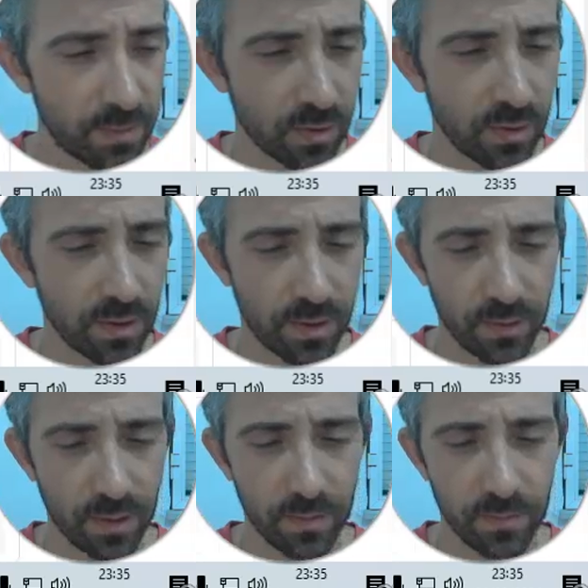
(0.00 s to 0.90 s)
Bitcoin,
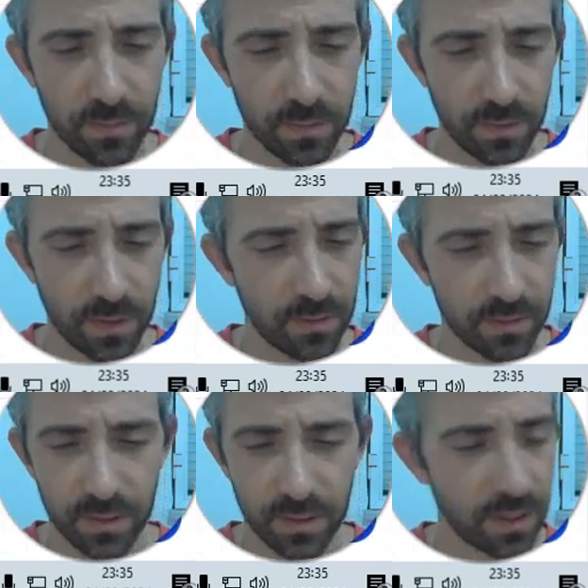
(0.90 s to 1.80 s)
Ethereum, Tether,
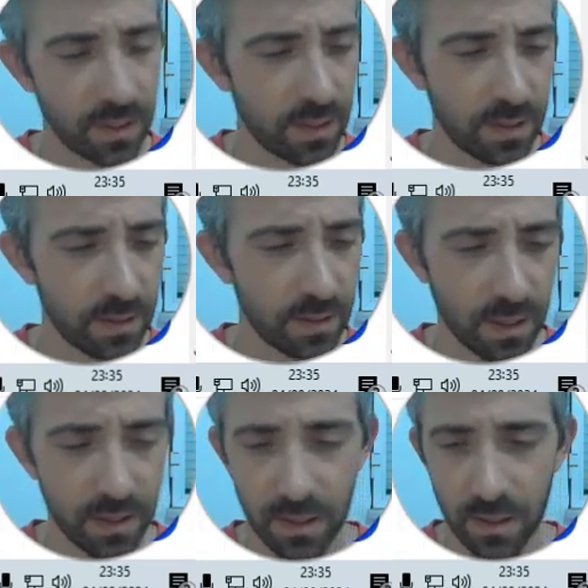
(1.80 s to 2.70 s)
Solana,
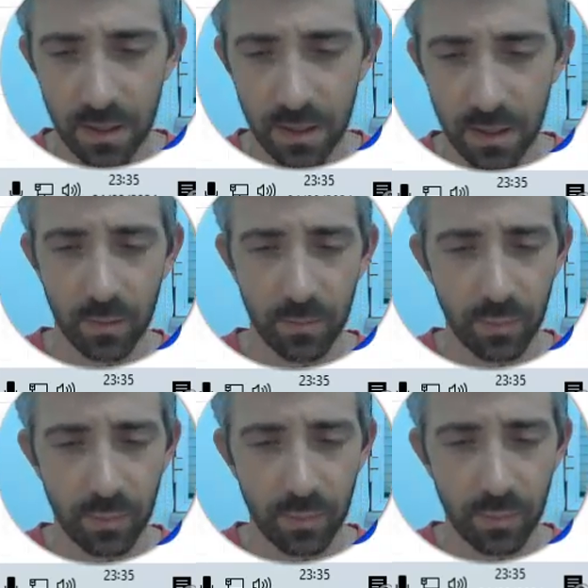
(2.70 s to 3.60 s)
and more
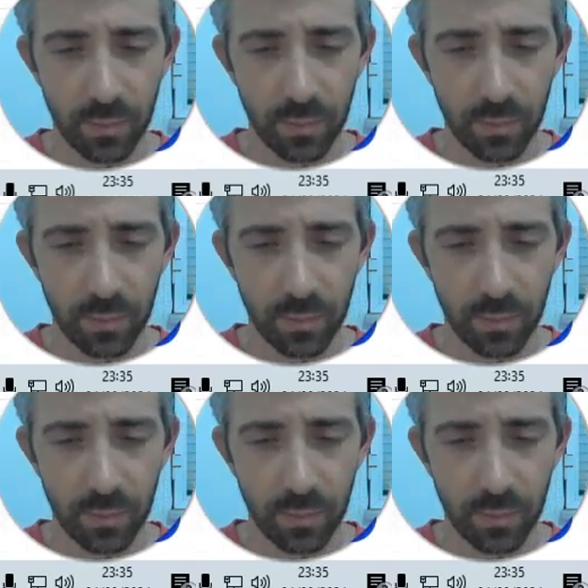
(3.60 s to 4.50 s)
popular. And
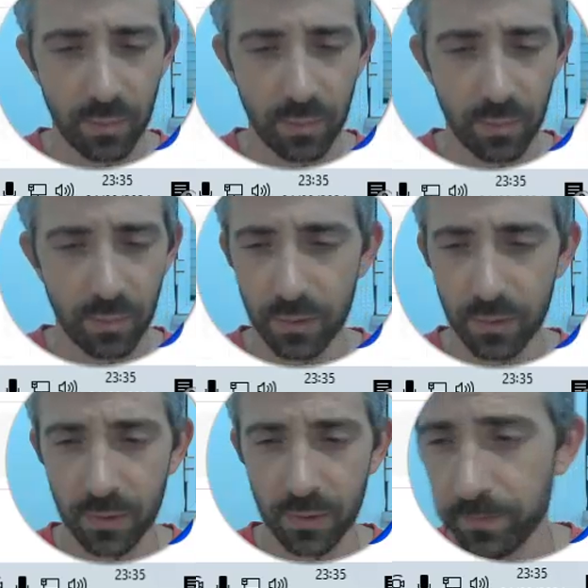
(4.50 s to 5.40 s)
now what
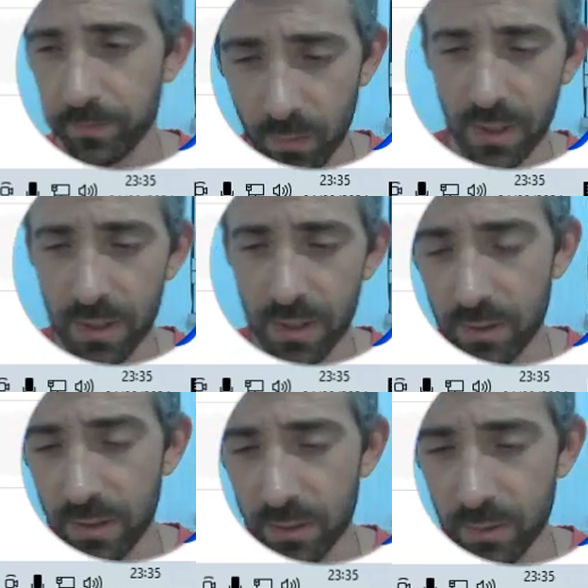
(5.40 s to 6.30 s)
you need to do is
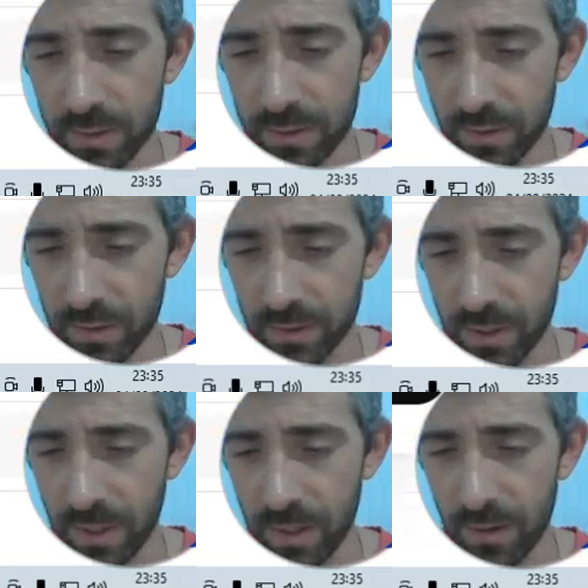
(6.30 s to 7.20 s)
you need to insert
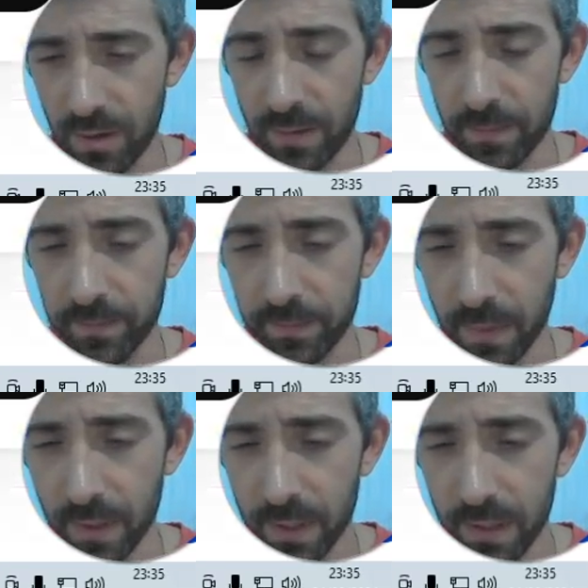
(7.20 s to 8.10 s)
here
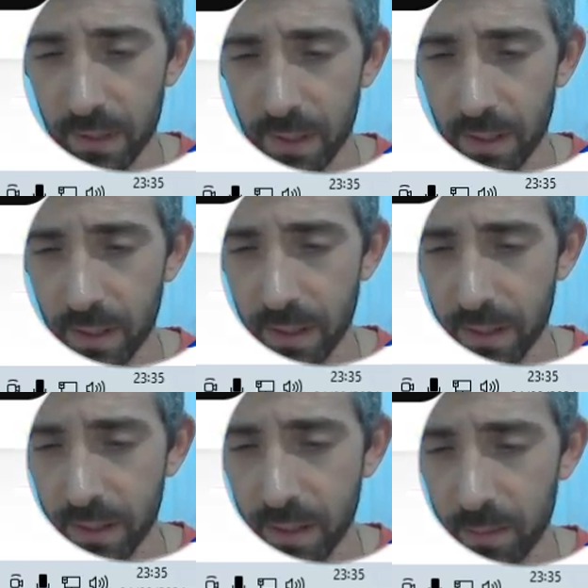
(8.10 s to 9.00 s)

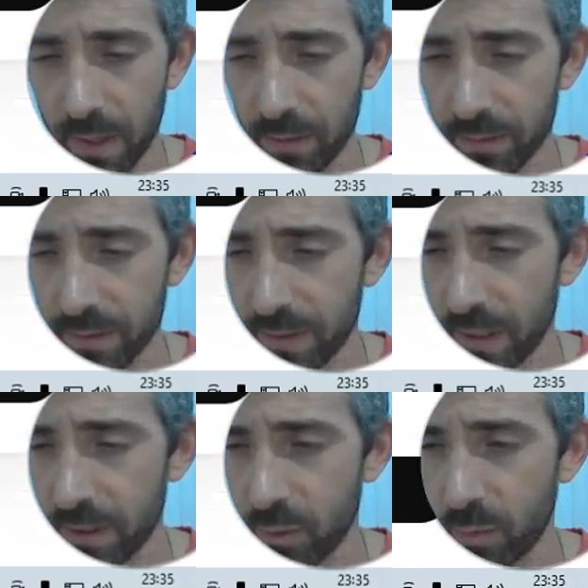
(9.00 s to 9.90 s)
the amount
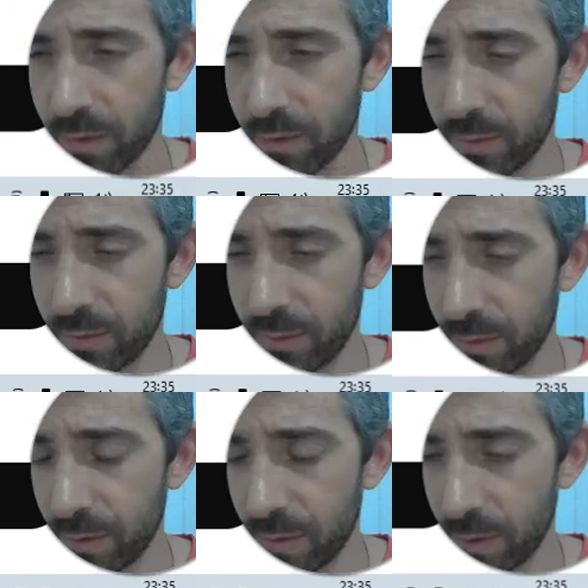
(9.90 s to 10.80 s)
that you want
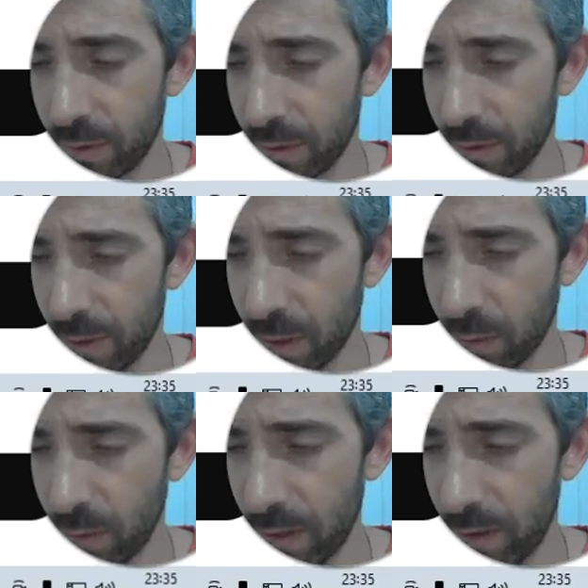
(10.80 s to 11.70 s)
to
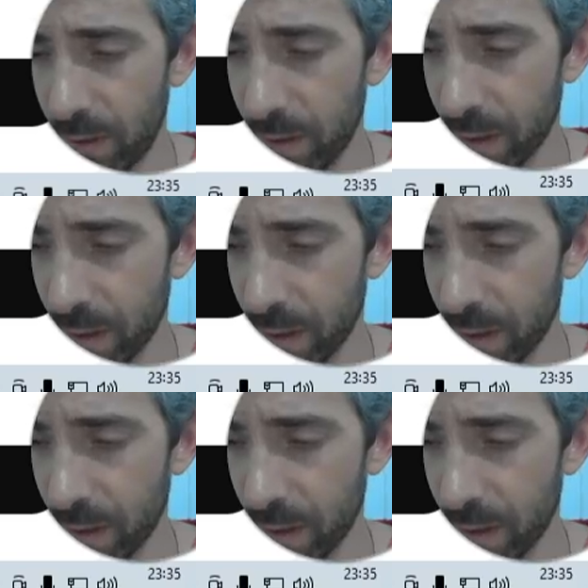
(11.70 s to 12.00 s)
acquire.